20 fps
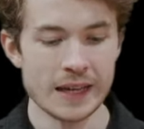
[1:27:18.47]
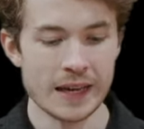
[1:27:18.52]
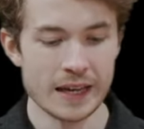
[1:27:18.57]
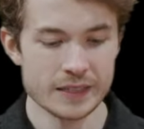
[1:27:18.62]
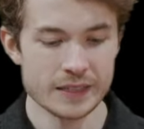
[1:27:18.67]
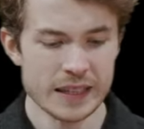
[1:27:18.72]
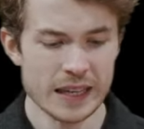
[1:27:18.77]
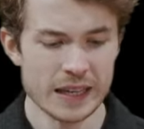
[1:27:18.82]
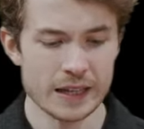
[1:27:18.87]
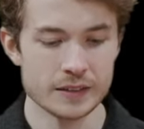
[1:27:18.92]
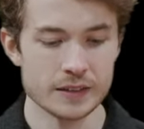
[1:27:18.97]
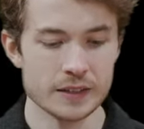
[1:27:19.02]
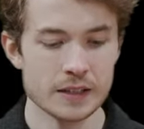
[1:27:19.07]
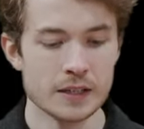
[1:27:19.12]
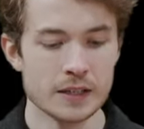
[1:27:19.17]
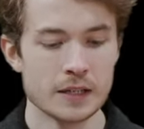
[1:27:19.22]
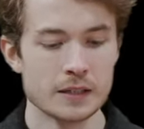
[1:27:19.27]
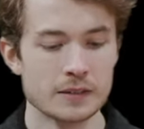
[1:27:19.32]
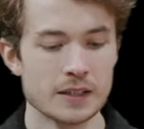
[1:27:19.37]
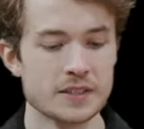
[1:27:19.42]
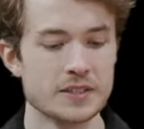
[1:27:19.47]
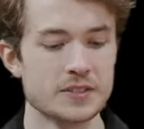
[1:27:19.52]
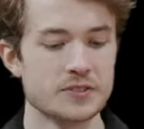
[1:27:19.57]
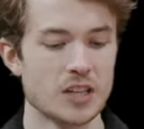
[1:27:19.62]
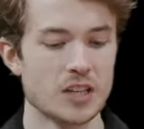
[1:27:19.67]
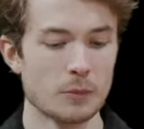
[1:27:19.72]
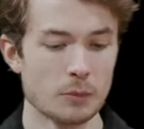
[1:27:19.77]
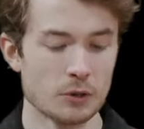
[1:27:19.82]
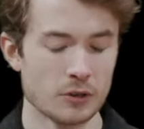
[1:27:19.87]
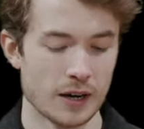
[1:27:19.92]
and then let's
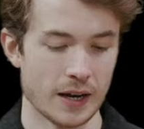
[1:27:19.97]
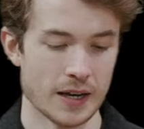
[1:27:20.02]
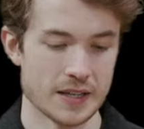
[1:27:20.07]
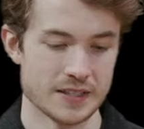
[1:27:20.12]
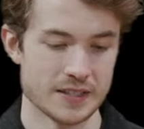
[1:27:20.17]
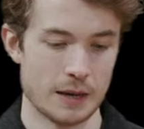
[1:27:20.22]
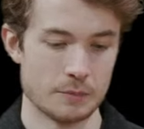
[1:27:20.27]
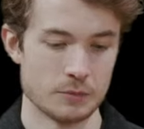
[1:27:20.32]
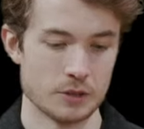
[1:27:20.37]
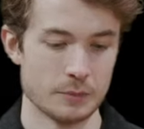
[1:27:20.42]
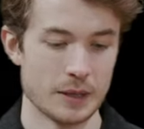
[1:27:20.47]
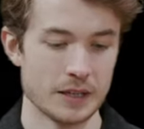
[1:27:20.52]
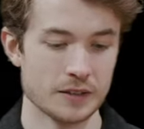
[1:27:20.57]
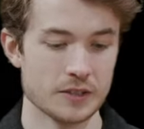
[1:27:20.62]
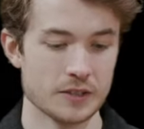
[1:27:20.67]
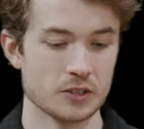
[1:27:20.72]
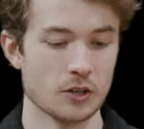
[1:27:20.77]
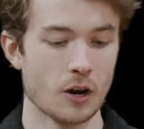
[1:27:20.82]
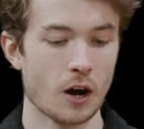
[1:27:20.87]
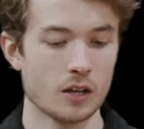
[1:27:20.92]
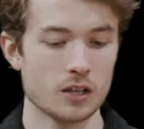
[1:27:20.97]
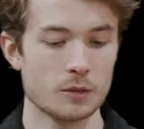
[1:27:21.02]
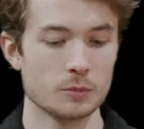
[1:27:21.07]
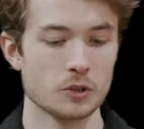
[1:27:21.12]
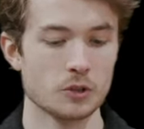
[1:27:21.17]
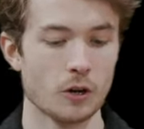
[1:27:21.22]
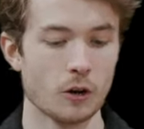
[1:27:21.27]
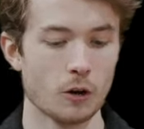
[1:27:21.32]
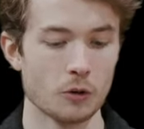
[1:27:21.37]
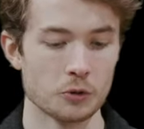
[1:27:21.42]
summarize them to make this column
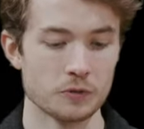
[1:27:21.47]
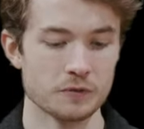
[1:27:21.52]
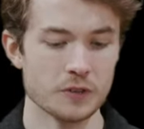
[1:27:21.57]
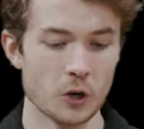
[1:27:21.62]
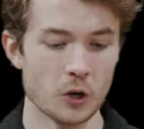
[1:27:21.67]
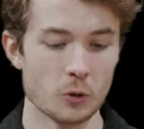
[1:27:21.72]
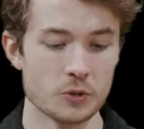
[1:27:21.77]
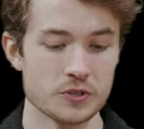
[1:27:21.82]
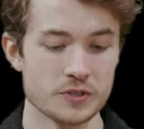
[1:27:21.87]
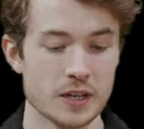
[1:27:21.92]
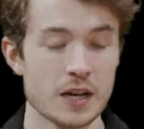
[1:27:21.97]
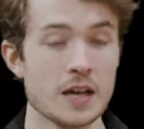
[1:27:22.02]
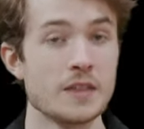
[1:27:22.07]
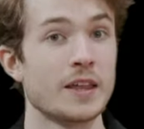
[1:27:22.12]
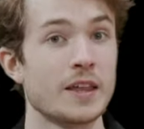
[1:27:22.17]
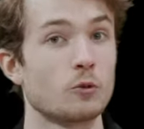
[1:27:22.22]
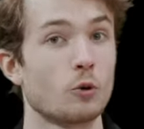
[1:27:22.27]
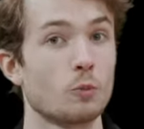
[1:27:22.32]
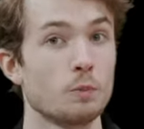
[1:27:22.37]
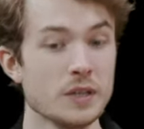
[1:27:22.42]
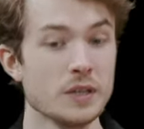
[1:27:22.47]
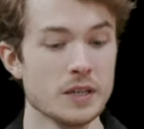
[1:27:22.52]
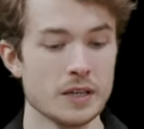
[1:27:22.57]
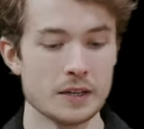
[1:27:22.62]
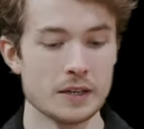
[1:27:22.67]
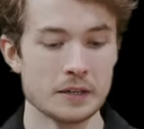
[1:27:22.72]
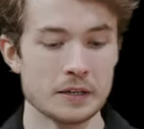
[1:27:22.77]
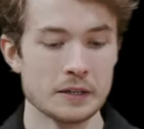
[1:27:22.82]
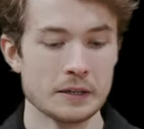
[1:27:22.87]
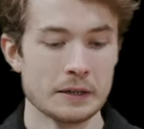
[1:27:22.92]
called votes that will
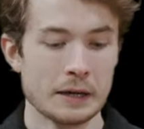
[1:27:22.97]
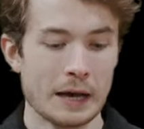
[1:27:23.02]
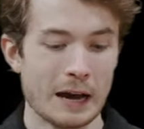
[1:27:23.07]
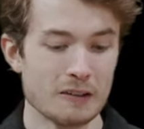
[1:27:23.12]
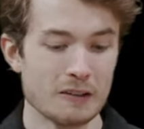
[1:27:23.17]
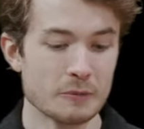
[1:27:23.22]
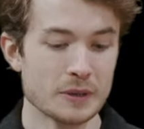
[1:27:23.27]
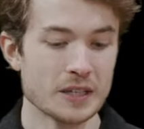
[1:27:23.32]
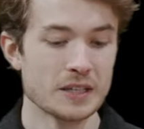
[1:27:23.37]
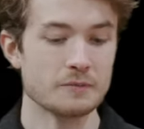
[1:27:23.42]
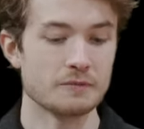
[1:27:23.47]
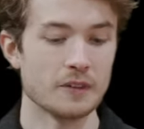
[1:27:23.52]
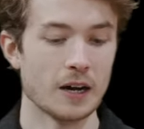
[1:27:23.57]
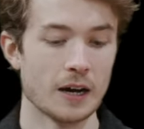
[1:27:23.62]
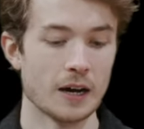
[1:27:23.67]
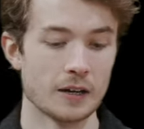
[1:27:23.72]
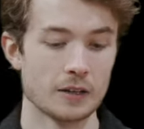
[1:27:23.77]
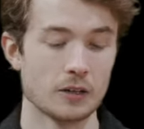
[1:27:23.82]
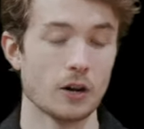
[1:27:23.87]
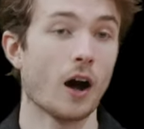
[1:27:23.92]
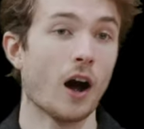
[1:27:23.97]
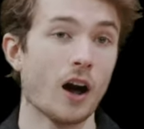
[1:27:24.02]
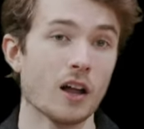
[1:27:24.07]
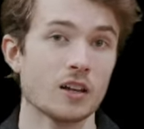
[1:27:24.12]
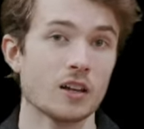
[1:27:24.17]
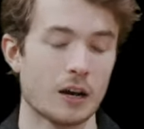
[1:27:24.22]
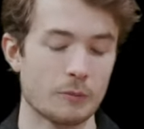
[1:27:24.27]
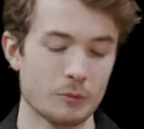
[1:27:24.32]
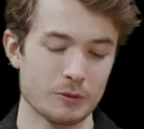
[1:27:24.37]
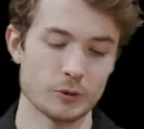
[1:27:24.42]
be however many, uh,
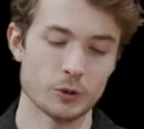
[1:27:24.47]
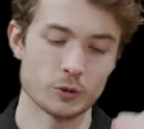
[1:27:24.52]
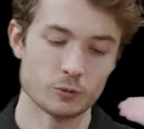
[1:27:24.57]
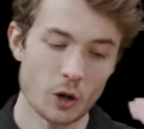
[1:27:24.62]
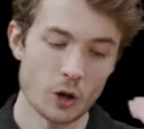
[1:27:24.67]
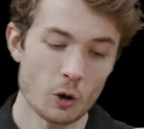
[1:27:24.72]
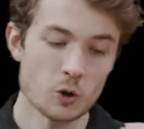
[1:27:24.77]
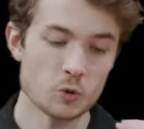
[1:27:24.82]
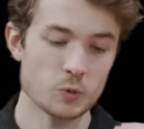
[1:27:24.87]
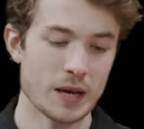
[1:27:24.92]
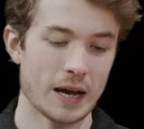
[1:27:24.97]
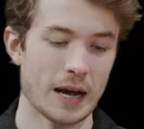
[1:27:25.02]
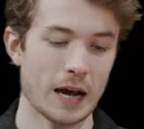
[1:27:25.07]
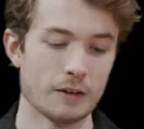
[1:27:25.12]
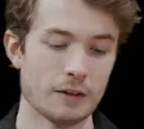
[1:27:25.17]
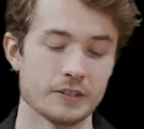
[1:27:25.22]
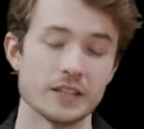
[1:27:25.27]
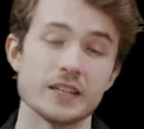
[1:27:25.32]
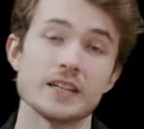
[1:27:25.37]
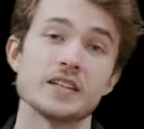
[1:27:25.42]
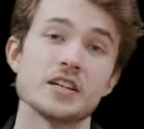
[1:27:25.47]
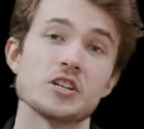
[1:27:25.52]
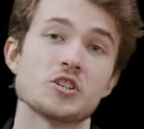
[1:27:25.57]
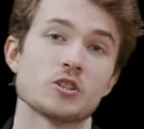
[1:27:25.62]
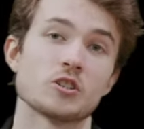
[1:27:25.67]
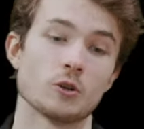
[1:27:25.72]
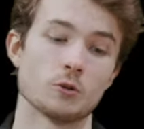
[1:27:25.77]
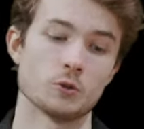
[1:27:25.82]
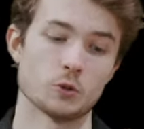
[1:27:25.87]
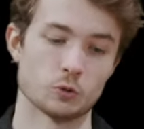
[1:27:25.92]
many rows we have in each
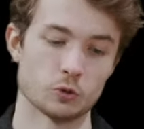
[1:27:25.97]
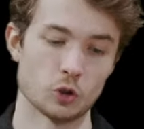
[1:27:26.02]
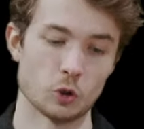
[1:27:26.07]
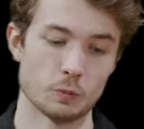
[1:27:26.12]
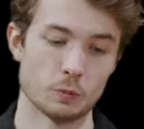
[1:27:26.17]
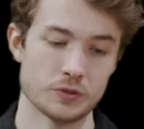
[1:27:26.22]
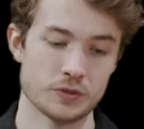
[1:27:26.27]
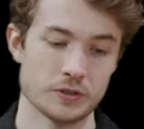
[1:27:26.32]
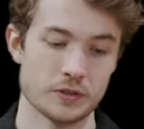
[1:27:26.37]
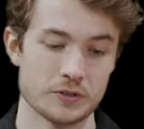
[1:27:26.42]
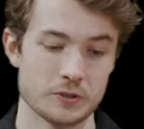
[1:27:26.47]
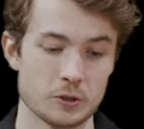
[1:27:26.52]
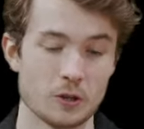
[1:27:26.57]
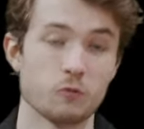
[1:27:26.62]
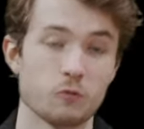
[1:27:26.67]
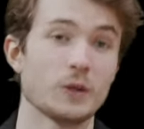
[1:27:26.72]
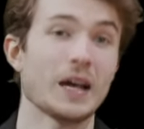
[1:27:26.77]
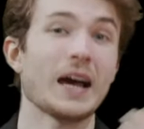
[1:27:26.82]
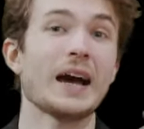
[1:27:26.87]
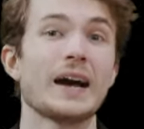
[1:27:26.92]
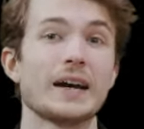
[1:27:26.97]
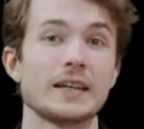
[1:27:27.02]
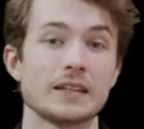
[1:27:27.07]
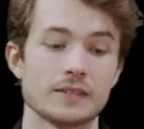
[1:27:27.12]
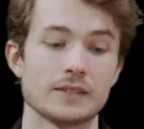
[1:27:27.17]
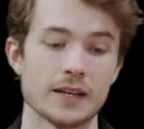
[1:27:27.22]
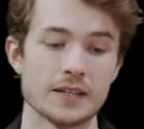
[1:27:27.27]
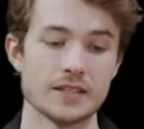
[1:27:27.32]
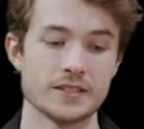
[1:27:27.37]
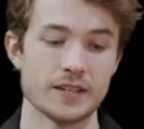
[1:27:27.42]
of those groups. So if we had,
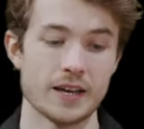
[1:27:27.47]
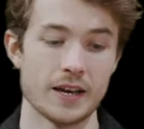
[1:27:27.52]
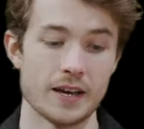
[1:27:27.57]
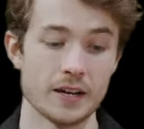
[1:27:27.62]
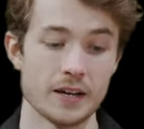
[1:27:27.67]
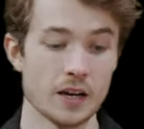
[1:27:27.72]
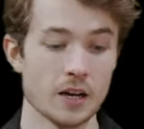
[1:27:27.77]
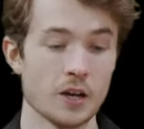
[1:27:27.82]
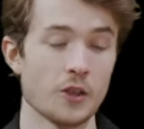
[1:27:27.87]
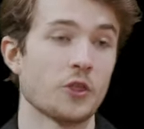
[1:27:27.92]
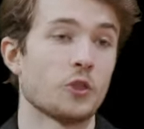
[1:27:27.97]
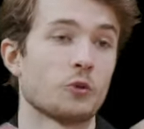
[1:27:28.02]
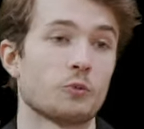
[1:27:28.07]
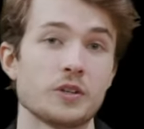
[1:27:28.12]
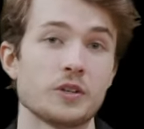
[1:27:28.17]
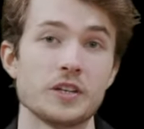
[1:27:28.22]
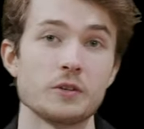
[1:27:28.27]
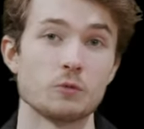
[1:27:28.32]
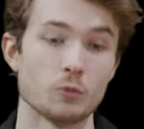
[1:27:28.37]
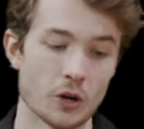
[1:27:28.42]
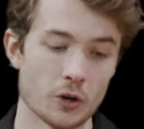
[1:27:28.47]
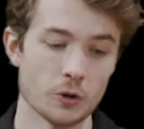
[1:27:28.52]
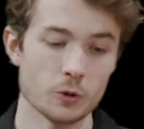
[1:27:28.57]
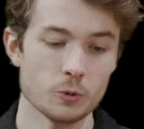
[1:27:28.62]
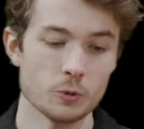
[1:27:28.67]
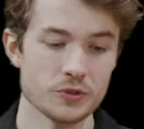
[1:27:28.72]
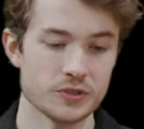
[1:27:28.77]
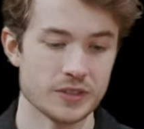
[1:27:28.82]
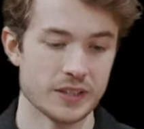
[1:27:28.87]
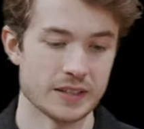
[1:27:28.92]
let's say, three
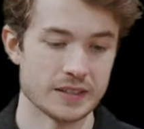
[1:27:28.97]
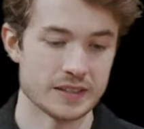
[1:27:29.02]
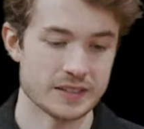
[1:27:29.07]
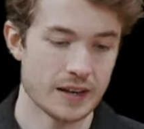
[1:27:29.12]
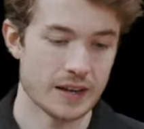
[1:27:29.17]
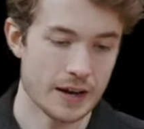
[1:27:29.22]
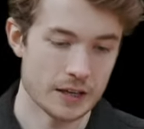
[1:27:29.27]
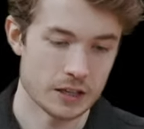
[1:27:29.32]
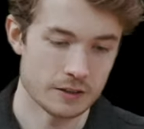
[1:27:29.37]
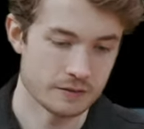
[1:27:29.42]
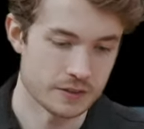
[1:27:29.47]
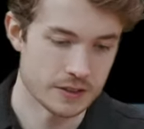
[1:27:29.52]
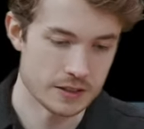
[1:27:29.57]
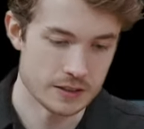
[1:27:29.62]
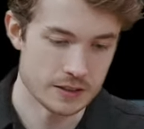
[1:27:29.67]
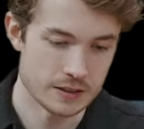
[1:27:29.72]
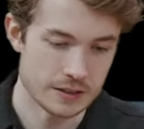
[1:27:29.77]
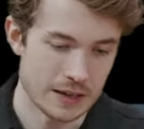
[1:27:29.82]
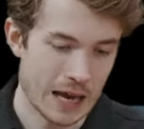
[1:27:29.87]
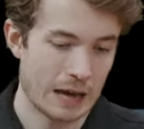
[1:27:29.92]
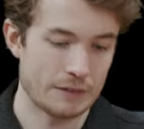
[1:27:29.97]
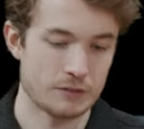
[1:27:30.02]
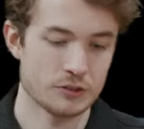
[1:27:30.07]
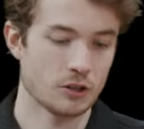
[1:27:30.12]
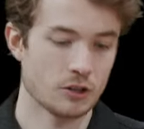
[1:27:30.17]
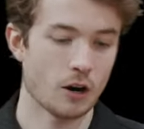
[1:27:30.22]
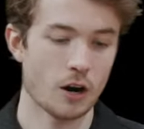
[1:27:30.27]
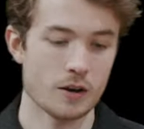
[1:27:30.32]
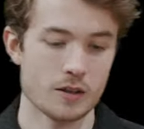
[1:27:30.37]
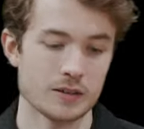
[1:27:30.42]
rows inside of the
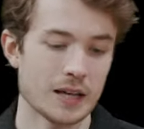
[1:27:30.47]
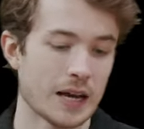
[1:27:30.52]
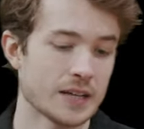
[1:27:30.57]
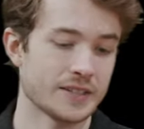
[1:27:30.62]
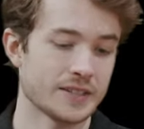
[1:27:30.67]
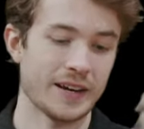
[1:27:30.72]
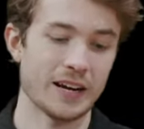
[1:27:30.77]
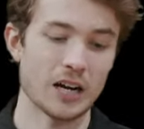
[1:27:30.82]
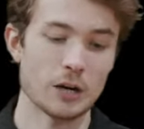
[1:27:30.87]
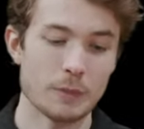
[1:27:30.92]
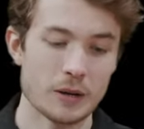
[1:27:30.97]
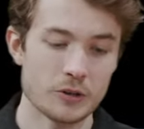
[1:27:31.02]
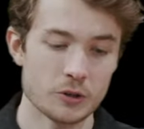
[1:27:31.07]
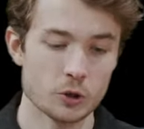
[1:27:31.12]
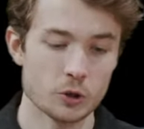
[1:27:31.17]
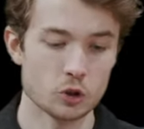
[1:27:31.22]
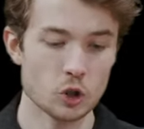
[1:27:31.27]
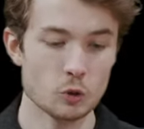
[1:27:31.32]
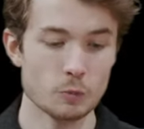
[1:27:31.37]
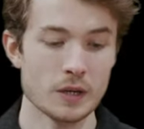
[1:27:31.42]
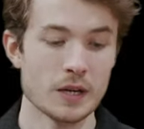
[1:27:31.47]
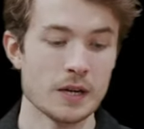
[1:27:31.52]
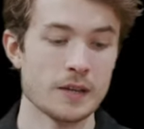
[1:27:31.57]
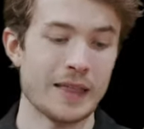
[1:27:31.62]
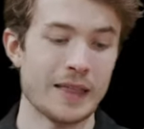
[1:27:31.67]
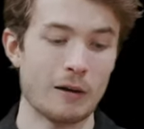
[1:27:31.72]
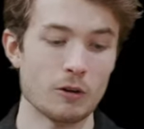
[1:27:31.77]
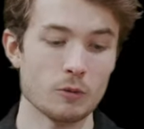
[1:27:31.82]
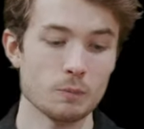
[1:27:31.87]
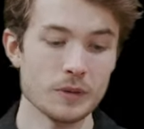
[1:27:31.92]
Avatar The Last Airbender group,
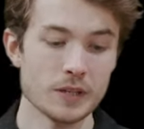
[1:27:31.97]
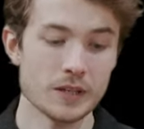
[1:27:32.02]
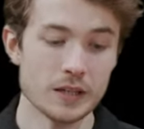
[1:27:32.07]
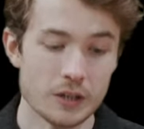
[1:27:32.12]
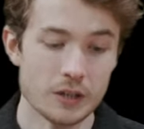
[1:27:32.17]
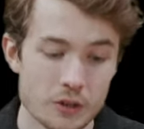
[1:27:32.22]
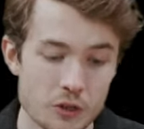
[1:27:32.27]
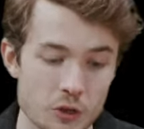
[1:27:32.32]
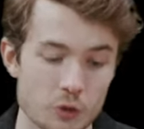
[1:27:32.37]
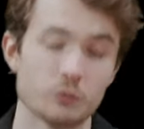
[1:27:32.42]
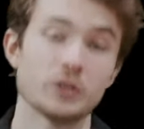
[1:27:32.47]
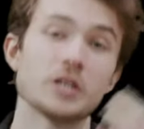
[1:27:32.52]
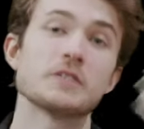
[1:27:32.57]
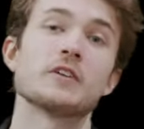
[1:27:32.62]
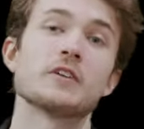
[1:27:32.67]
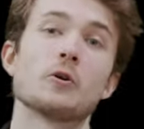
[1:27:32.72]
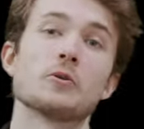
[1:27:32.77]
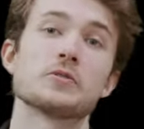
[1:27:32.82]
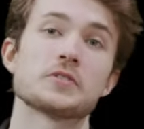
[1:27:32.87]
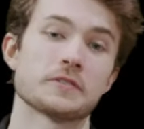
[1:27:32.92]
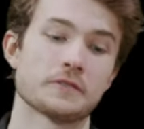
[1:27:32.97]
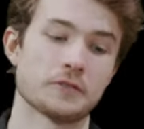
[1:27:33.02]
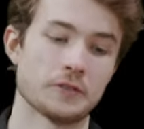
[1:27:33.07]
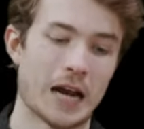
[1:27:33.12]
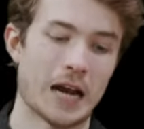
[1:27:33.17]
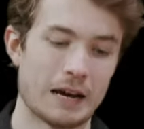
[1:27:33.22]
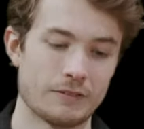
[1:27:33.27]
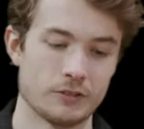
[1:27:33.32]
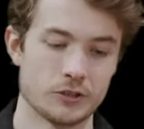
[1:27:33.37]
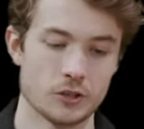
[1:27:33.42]
that would be three votes for
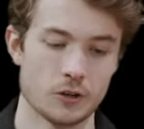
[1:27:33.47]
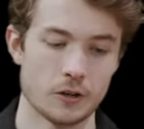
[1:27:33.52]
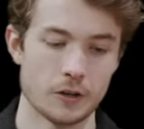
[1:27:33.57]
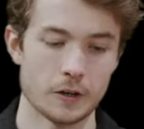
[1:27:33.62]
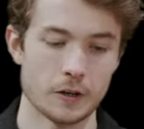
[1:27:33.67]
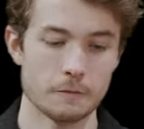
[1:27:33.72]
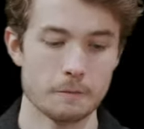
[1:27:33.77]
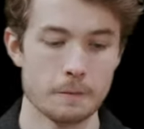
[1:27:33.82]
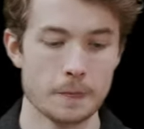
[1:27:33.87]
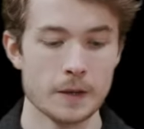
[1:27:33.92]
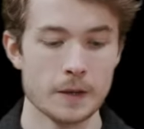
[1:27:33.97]
Avatar.